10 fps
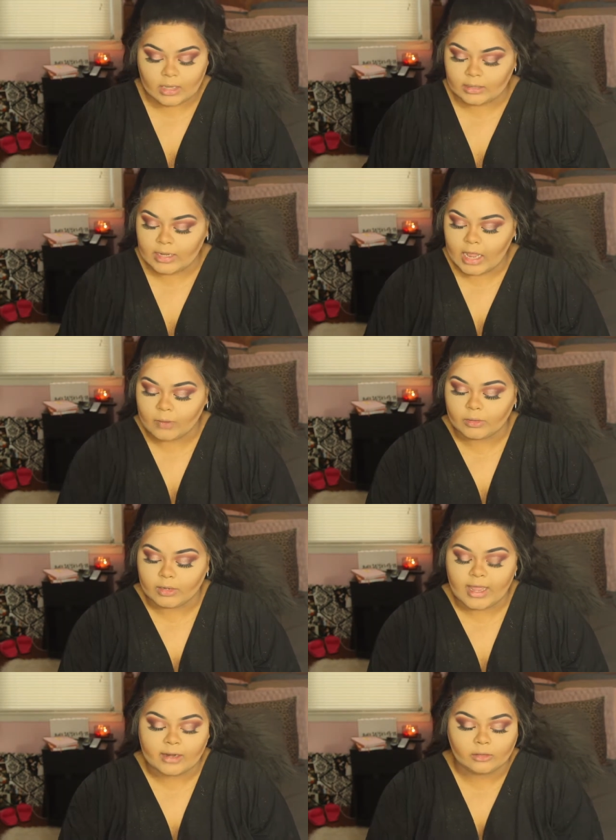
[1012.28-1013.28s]
Now we're going
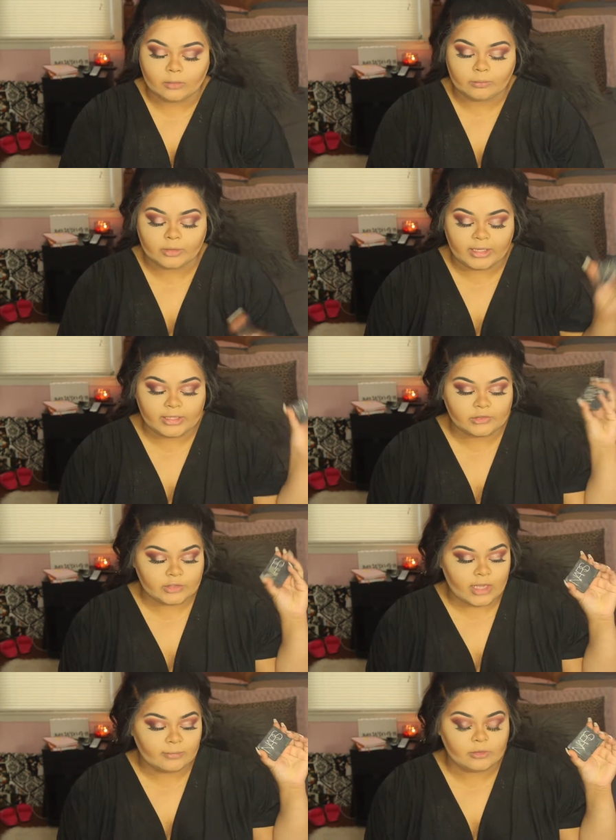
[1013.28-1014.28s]
to add a little
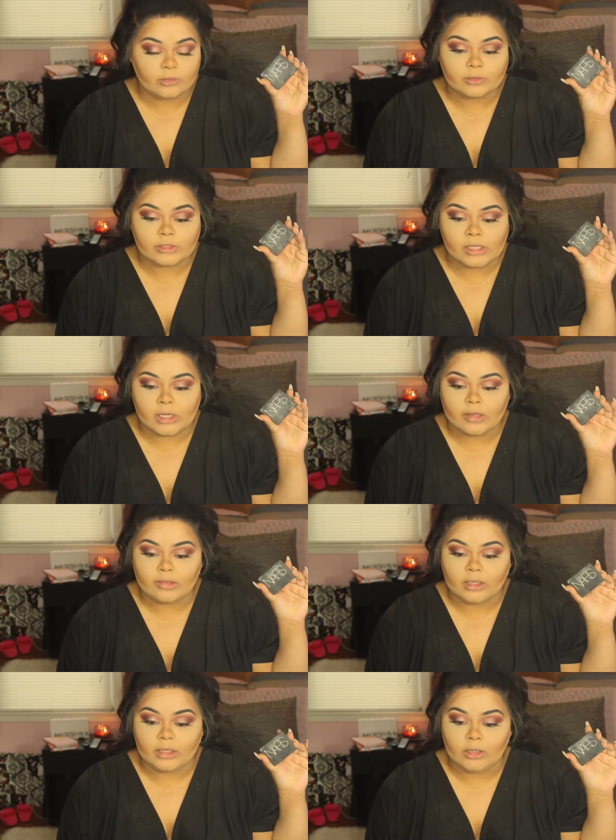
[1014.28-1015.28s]
blush. I'm using
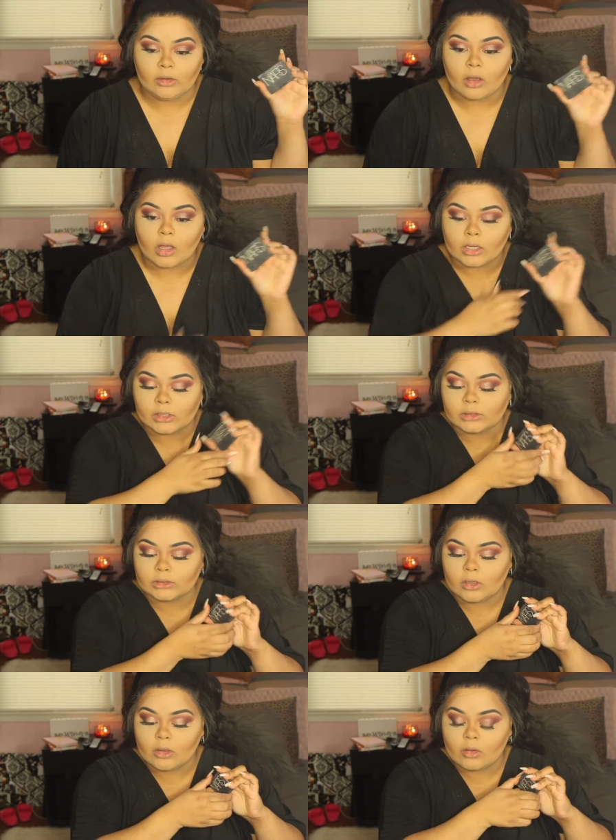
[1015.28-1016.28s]
the
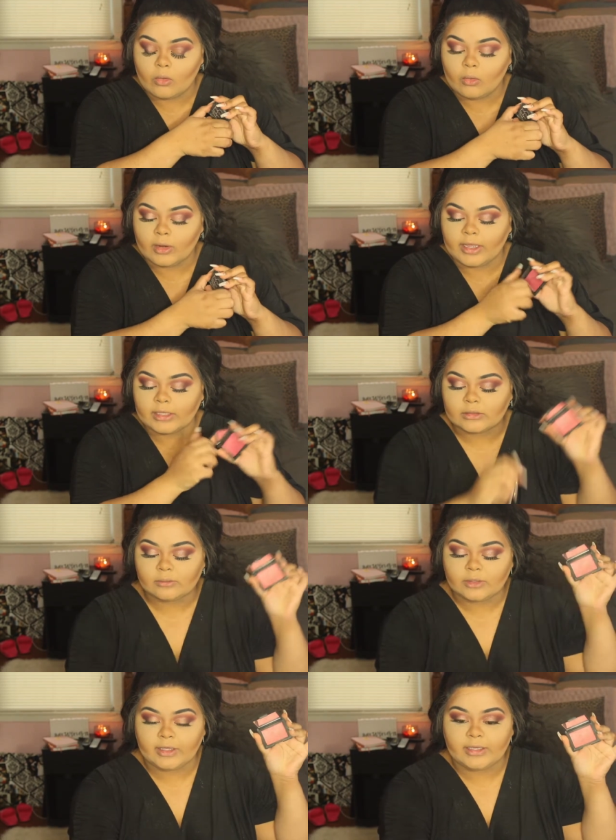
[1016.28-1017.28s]
NARS
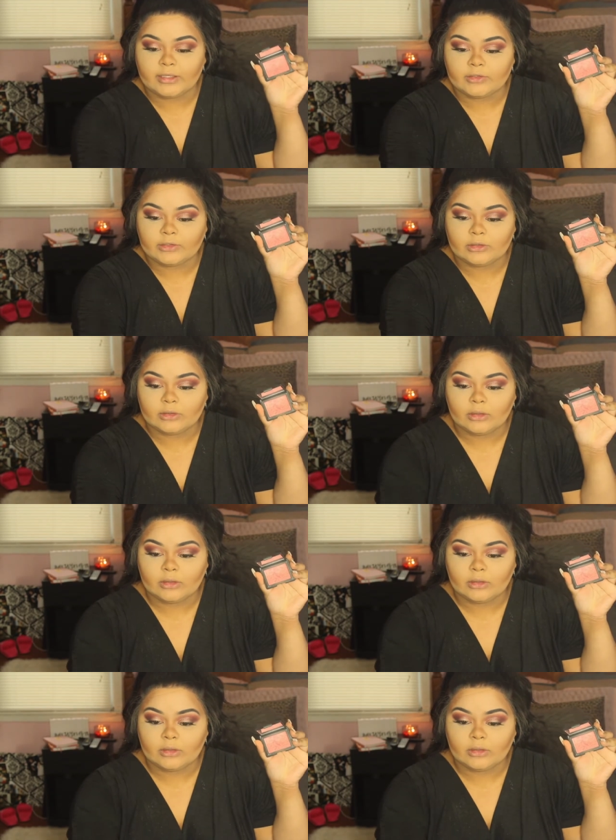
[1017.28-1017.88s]
Orgasm blush.